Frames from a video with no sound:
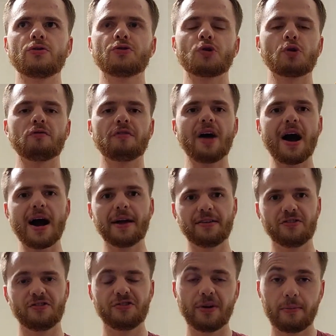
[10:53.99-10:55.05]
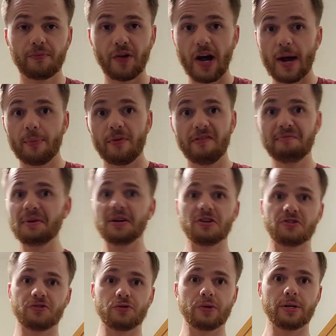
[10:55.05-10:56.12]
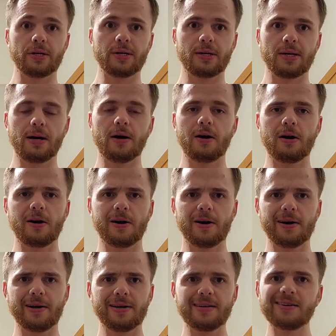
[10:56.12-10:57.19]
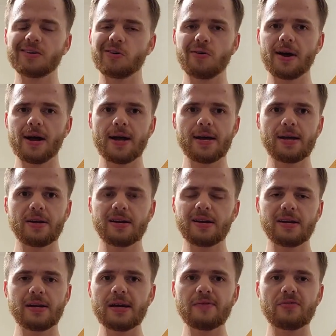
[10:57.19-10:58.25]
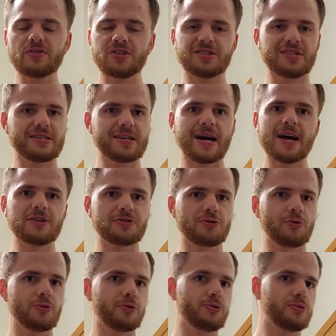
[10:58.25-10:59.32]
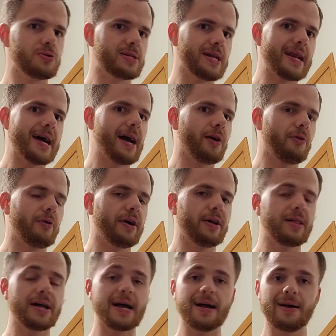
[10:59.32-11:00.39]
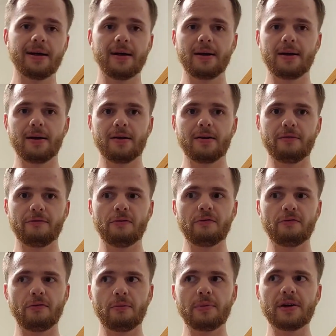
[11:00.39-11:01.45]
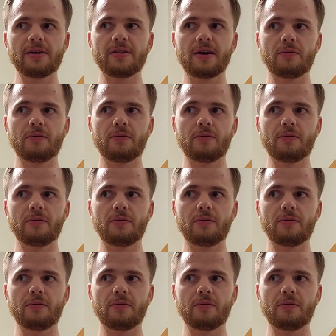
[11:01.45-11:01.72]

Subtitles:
serve God in some type of ministry. Even just as a high schooler who's an acolyte, like for me